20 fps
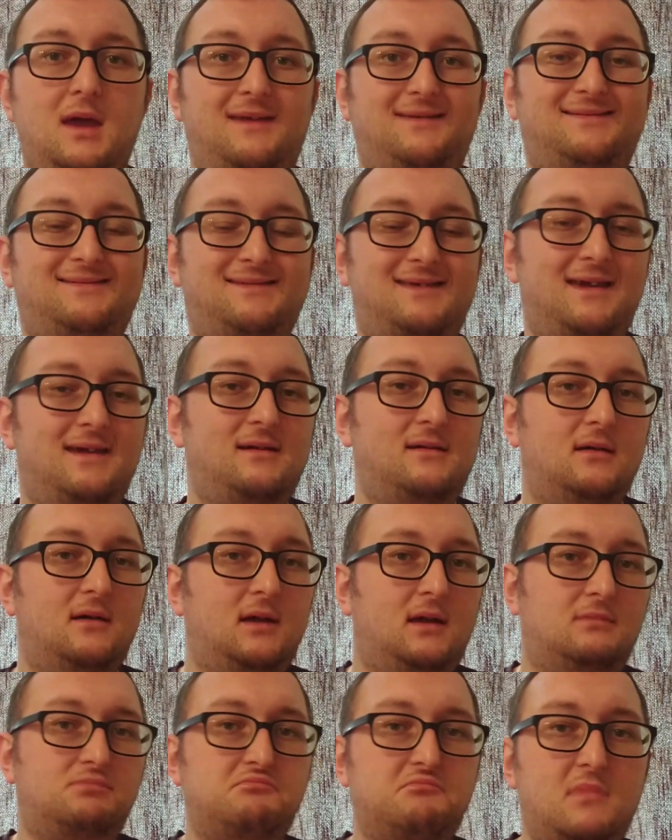
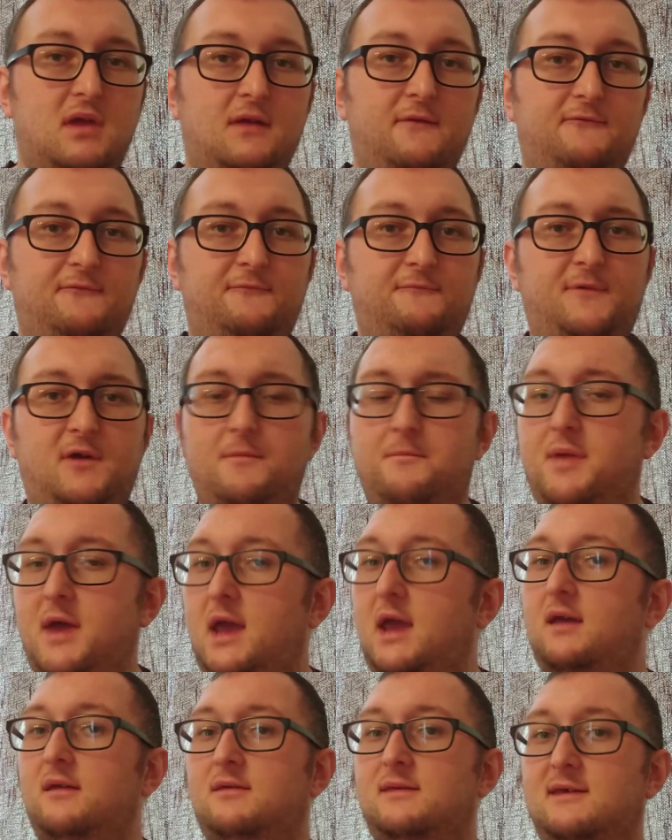Certainly,
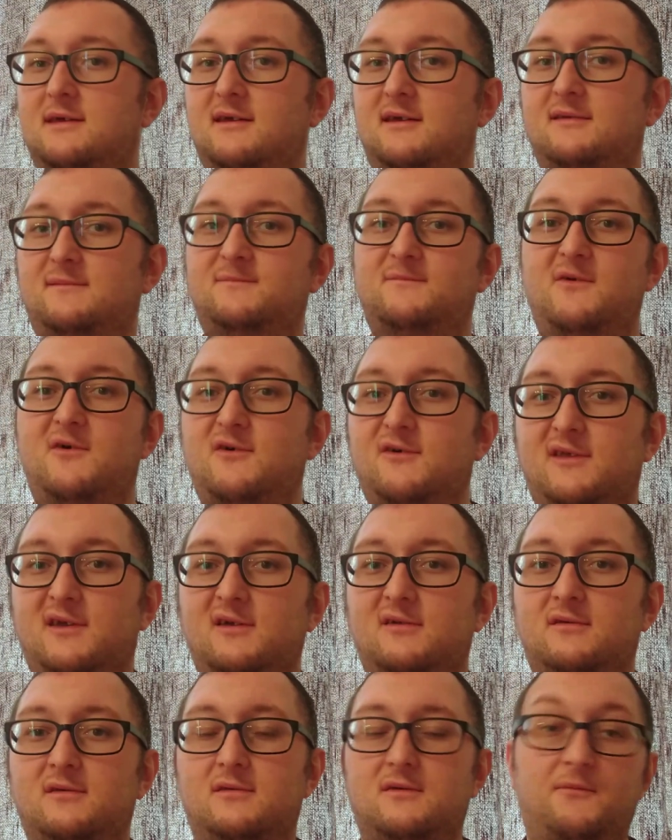compared to all
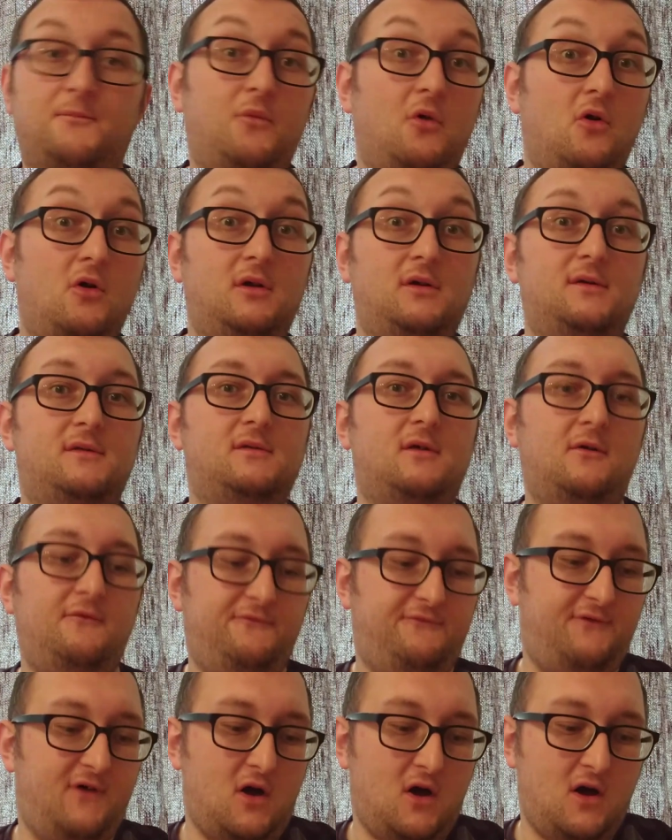the others I've brought you so
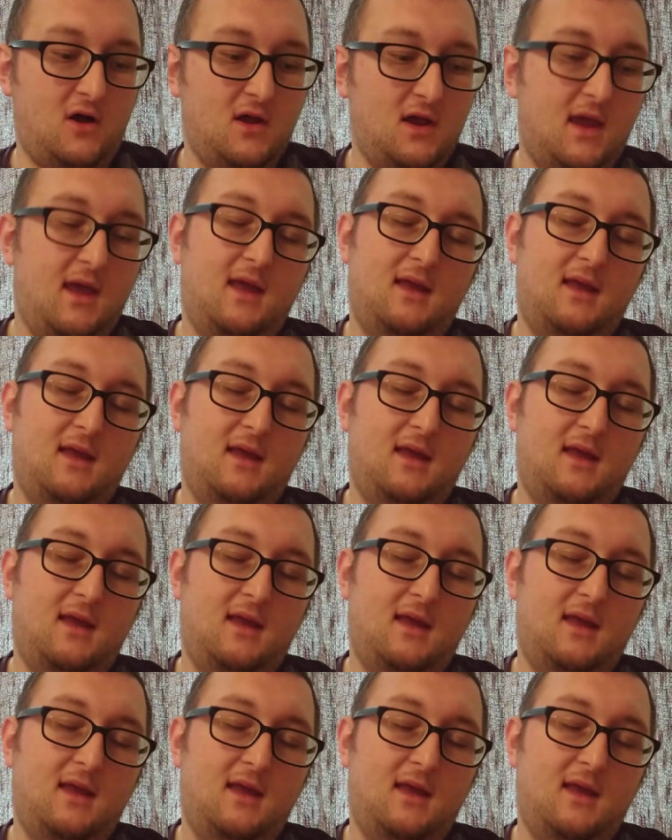far,